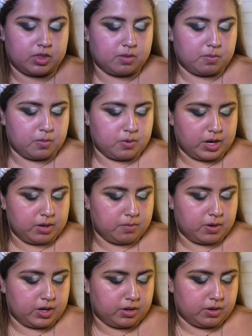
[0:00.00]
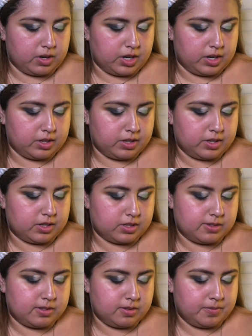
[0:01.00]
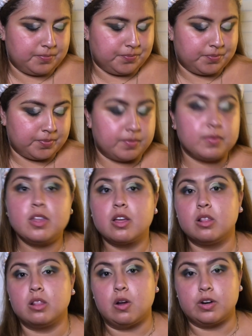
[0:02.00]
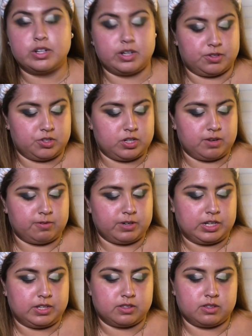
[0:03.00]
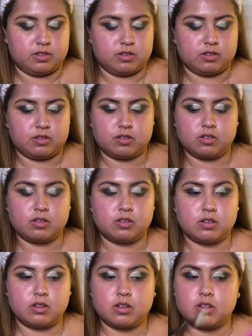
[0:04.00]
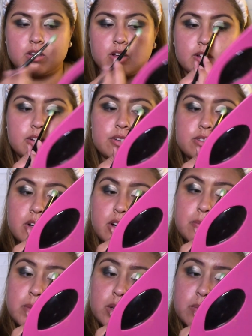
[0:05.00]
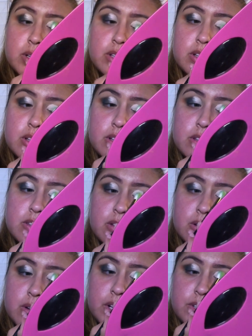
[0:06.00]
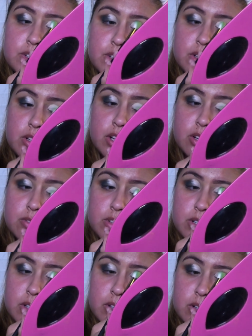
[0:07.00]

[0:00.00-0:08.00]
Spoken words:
the bright green because Lord knows Jeffree's colors are pigmented, so I shouldn't have to